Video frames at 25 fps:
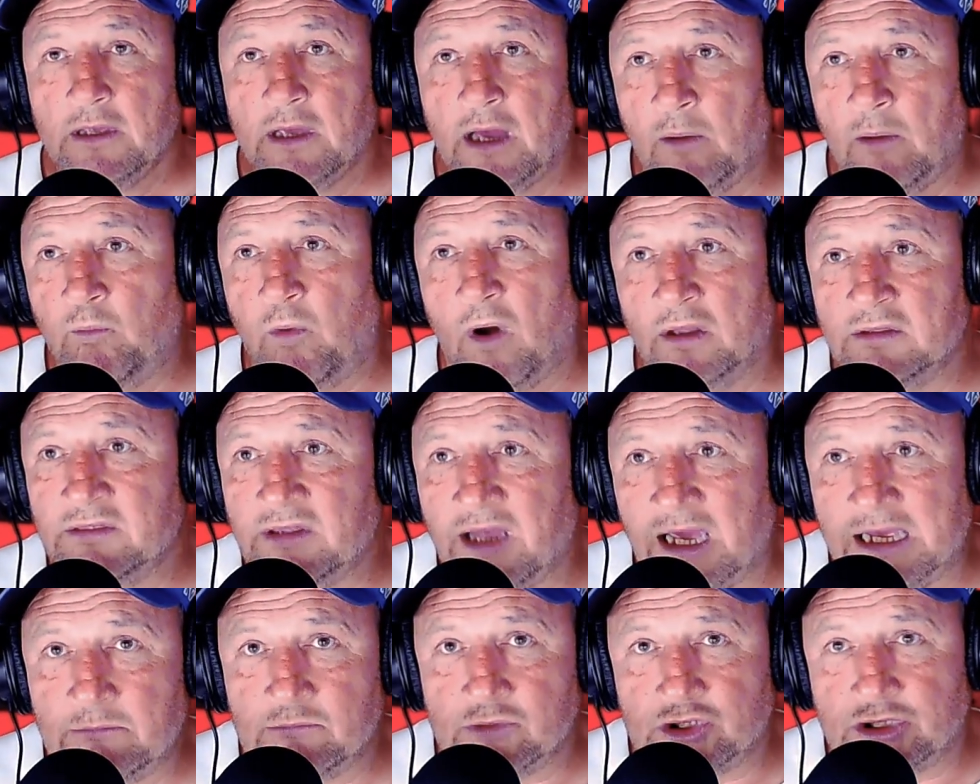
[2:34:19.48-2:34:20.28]
and one
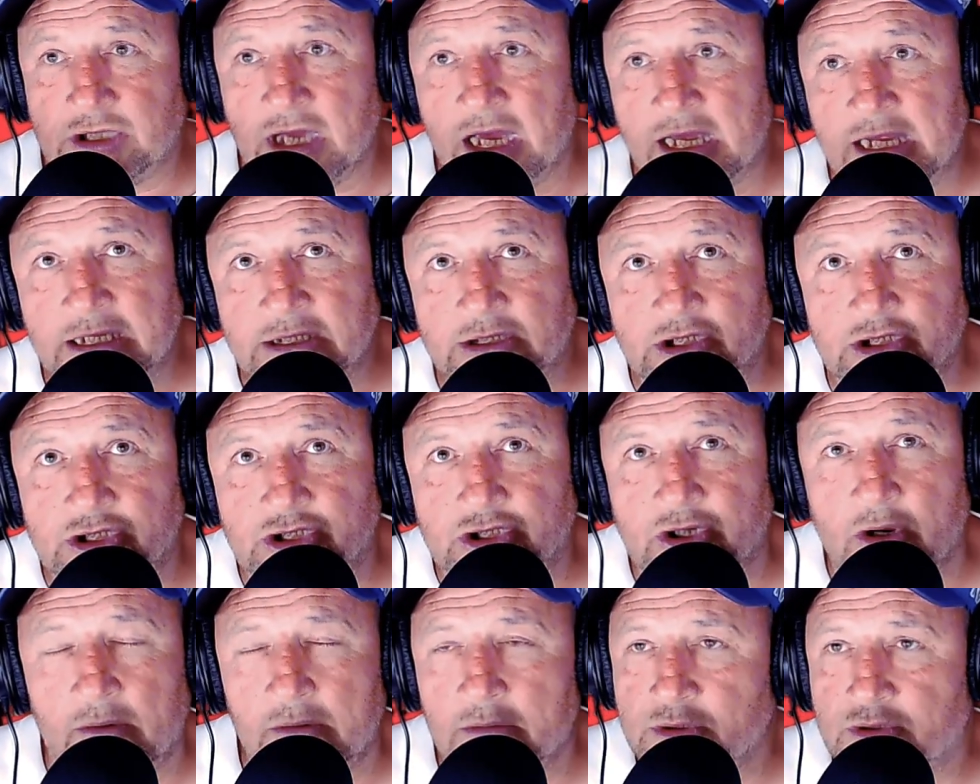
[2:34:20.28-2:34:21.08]
night was dangerous,
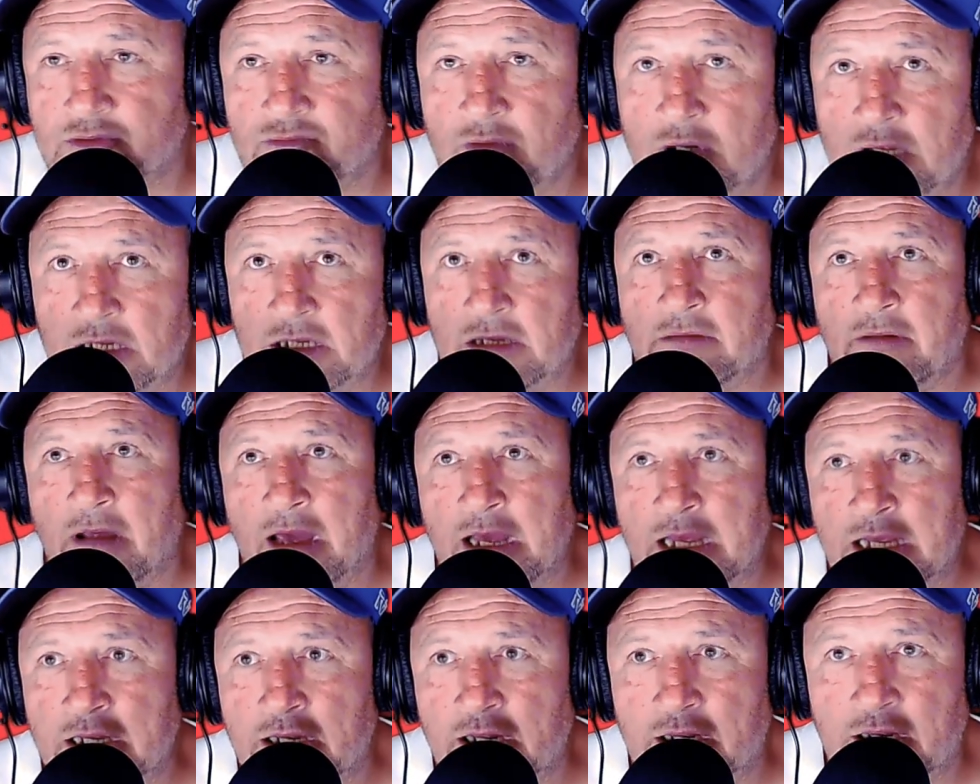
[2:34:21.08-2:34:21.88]
so it was really
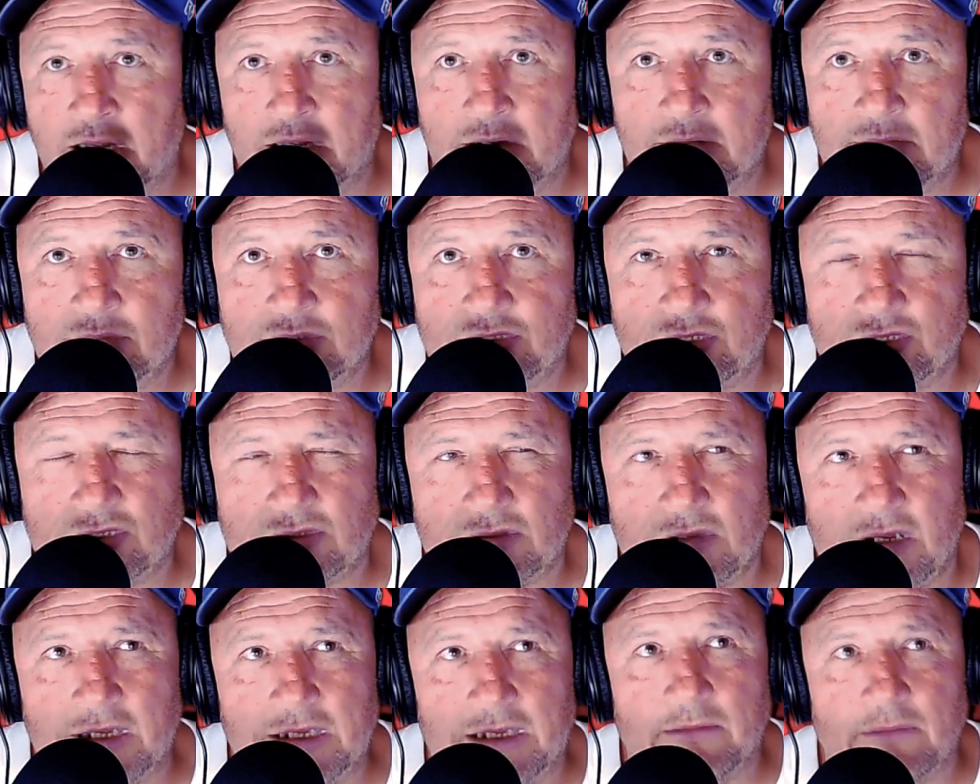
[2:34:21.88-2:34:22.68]
raining and it was
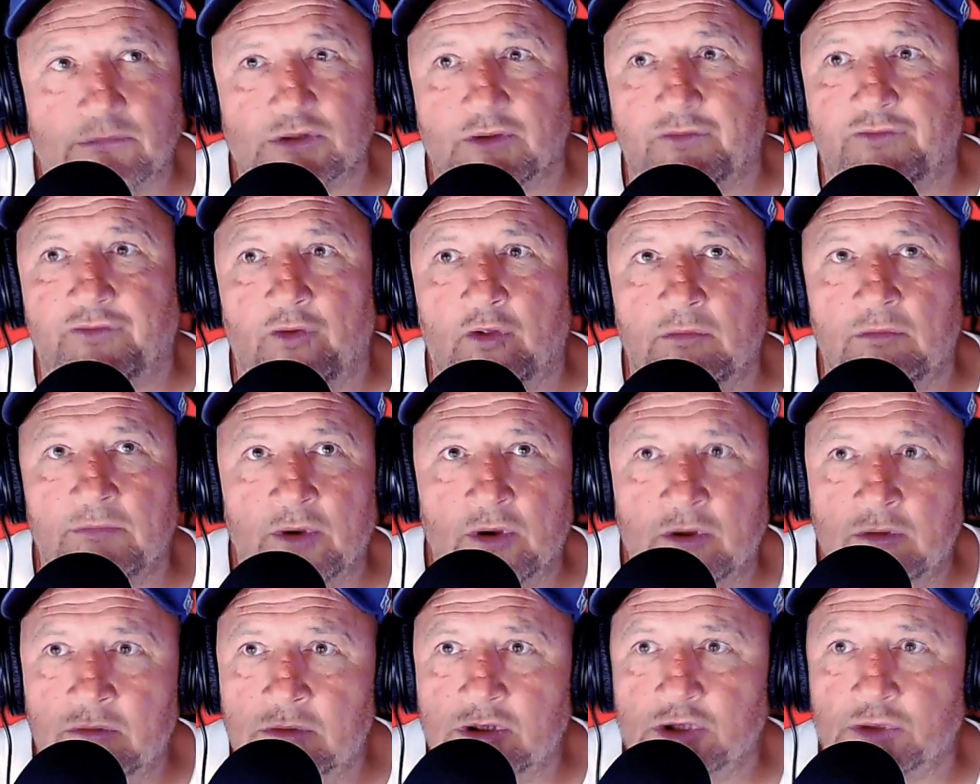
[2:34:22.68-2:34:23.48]
just like, it was a full
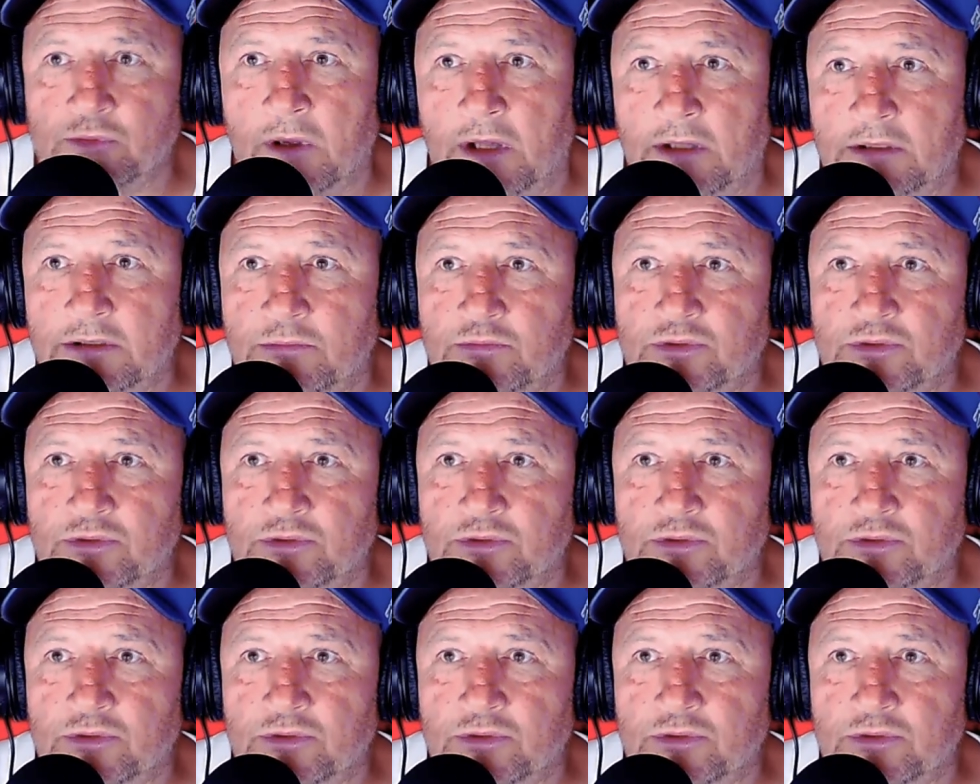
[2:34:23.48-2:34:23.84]
moon as well.